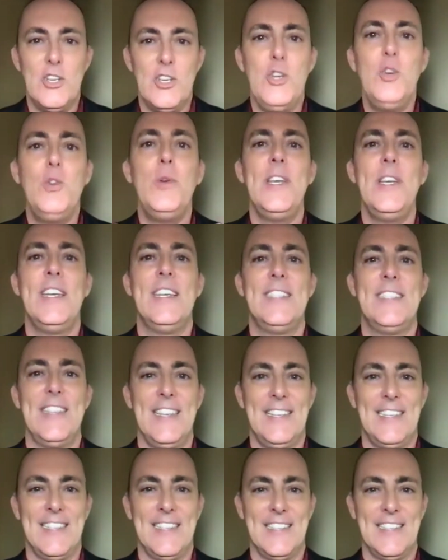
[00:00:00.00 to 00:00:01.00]
Who is
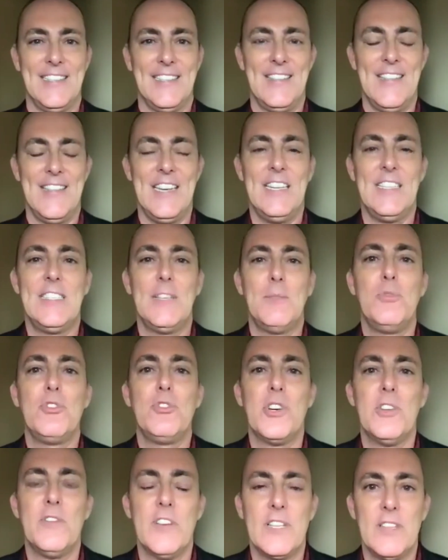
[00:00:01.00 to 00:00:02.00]
it that is
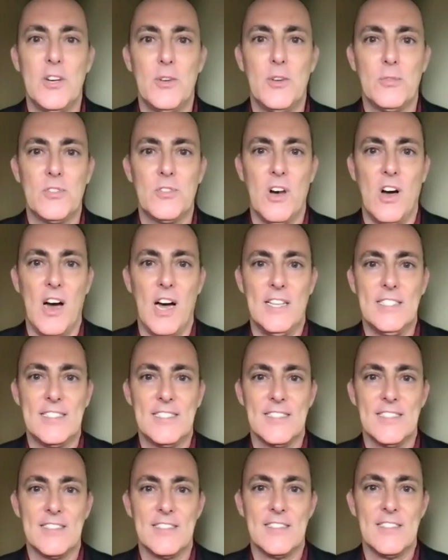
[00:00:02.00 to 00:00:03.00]
observing those thoughts?
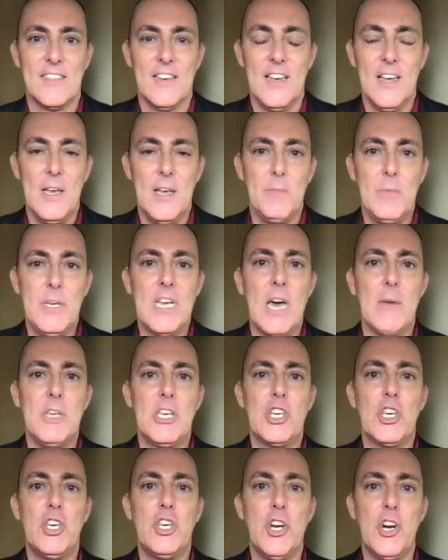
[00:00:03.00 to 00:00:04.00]
Becoming
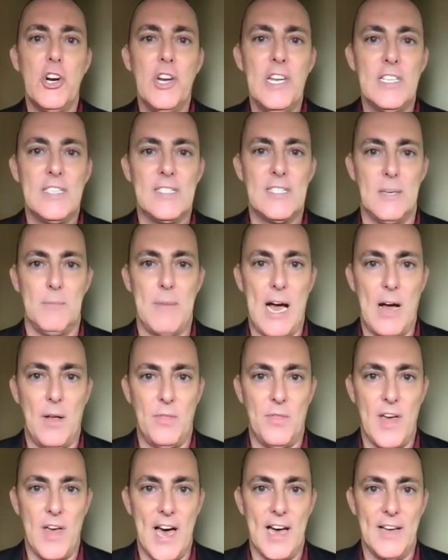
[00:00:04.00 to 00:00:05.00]
curious about
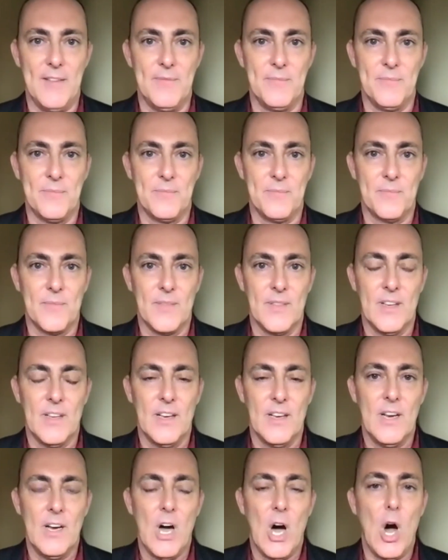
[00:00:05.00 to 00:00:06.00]
that.
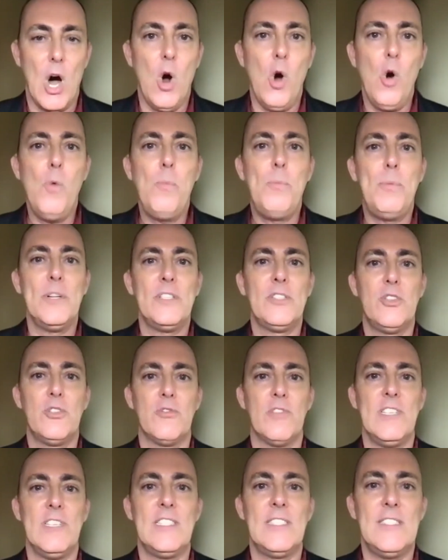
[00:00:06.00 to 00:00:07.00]
Open to
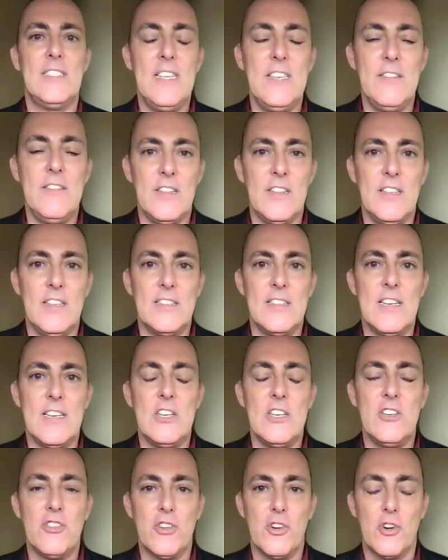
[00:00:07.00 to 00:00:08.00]
receiving these
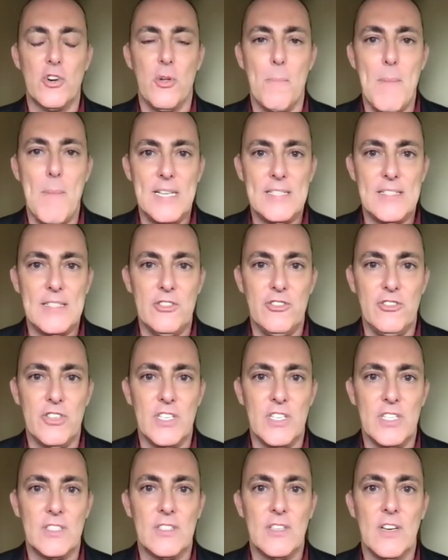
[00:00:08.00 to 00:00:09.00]
internal
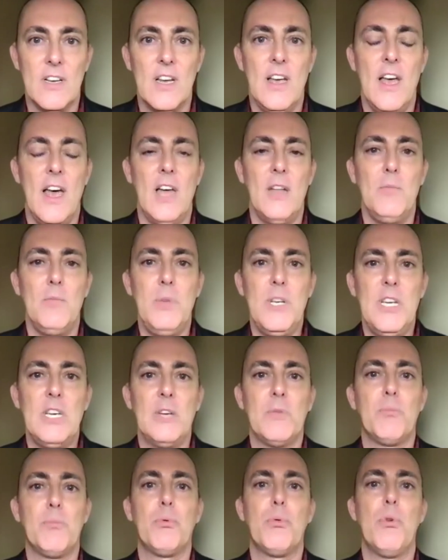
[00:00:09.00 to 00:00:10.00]
messages and
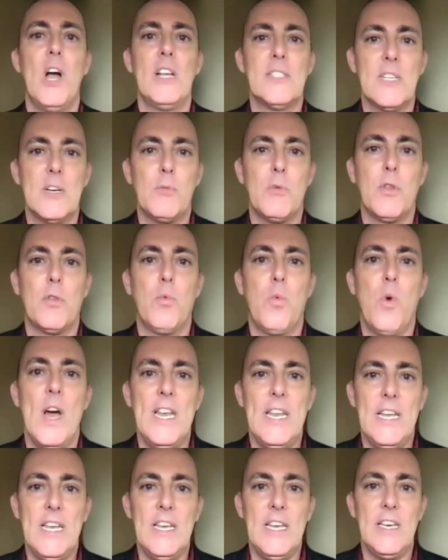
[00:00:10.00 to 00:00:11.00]
being present with
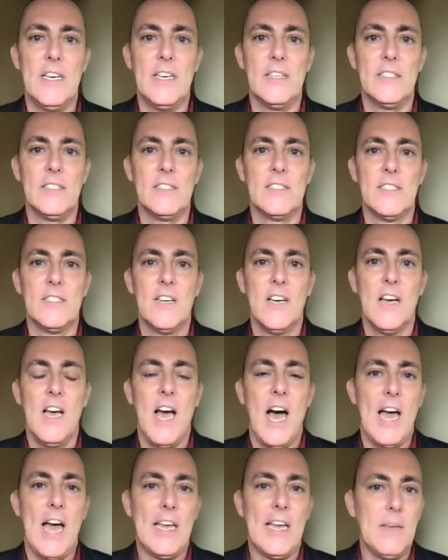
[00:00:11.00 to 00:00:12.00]
what is,
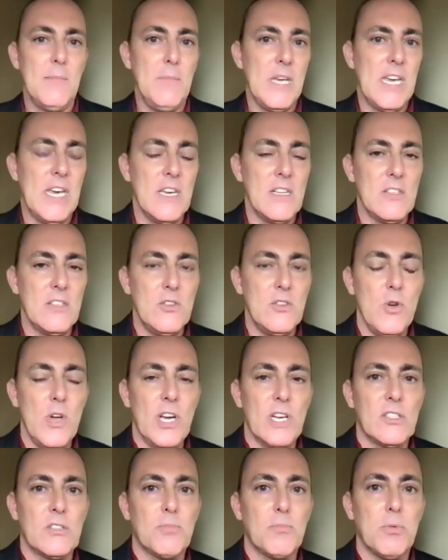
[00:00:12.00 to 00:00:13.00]
I can begin to
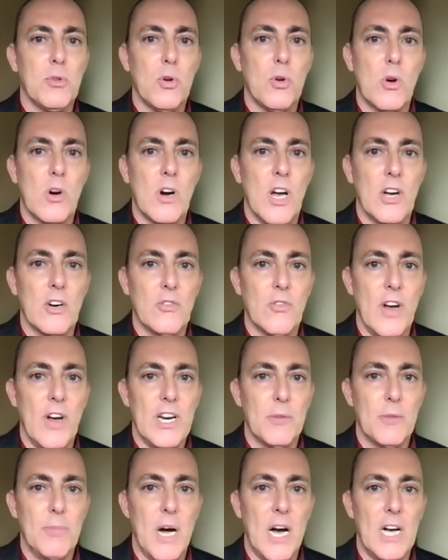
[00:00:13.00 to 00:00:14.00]
explore a
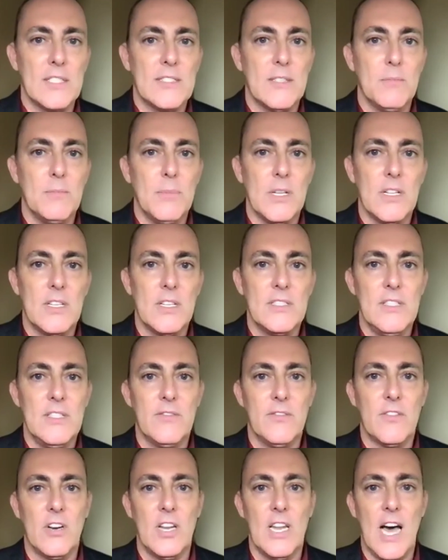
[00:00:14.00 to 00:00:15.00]
greater possibility
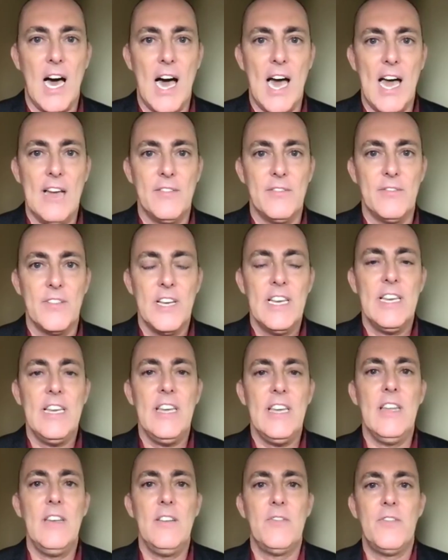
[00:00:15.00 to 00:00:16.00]
for life,
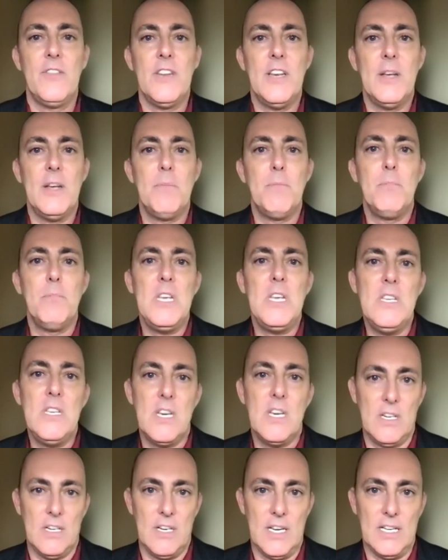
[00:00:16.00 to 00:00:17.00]
infinite
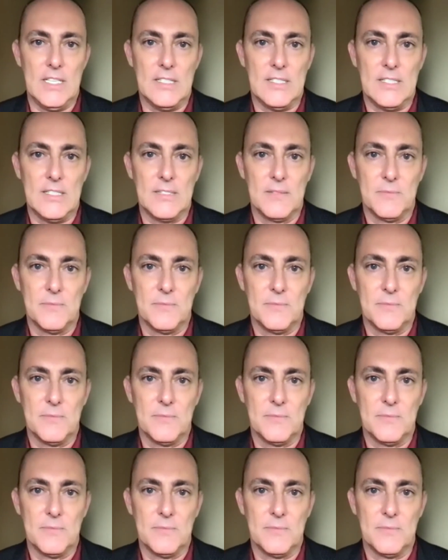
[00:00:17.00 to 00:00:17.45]
beingness.